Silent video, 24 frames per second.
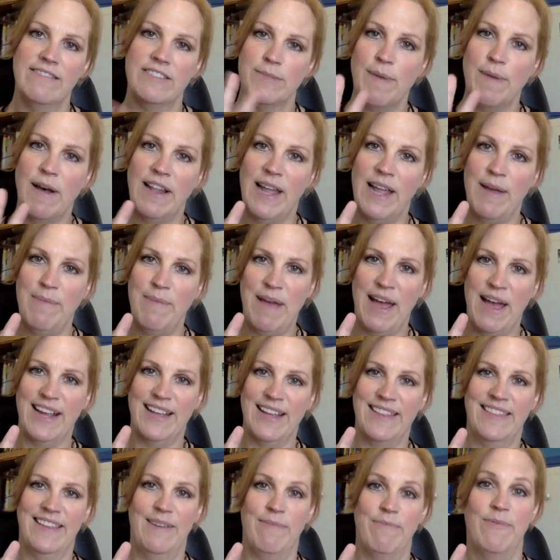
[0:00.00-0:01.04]
spotlight back
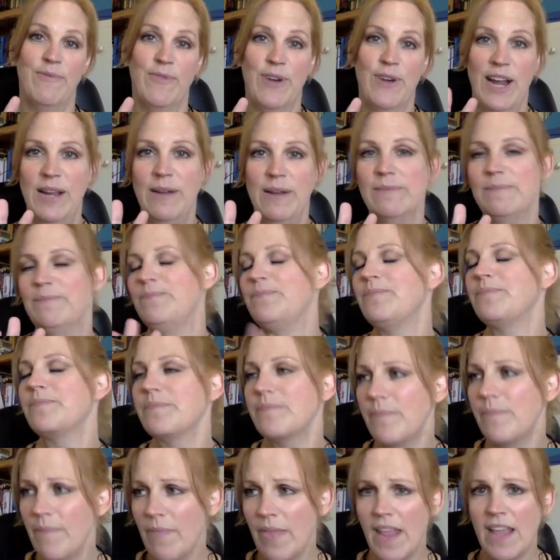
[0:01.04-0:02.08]
in them, right?
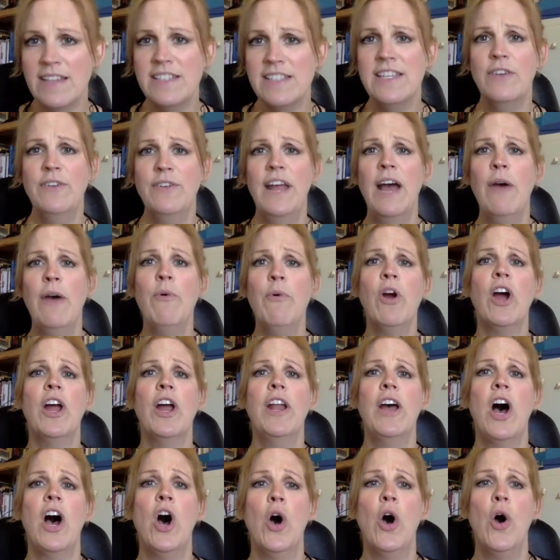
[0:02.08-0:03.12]
So now we're
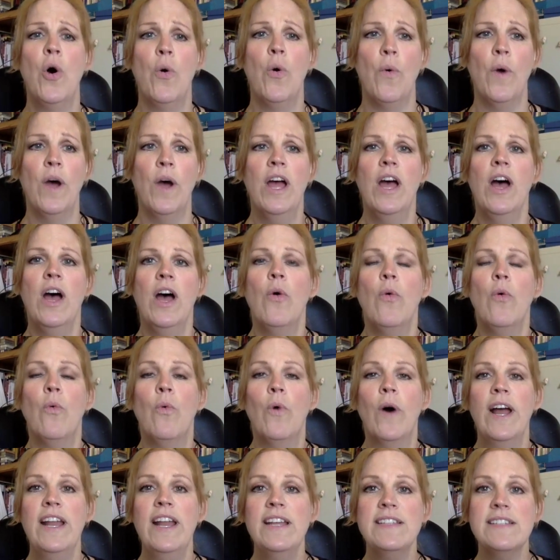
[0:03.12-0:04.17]
on O.
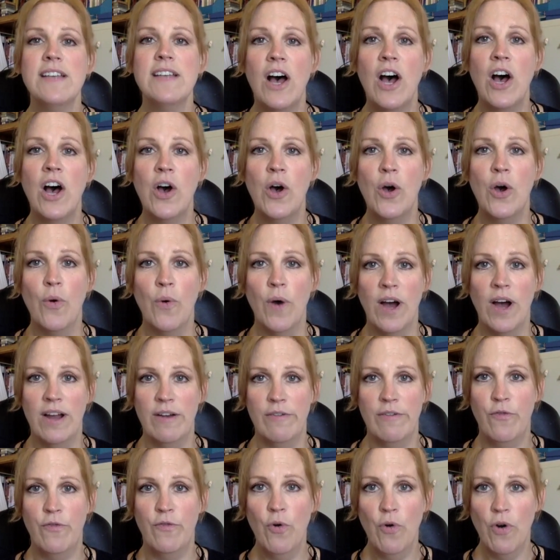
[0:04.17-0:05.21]
What is O
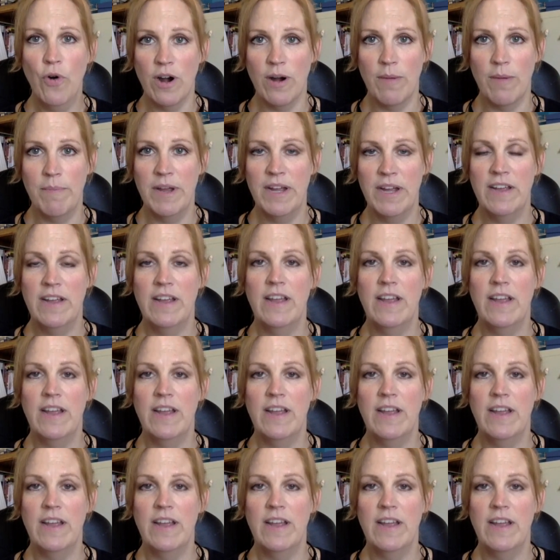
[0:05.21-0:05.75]
on form?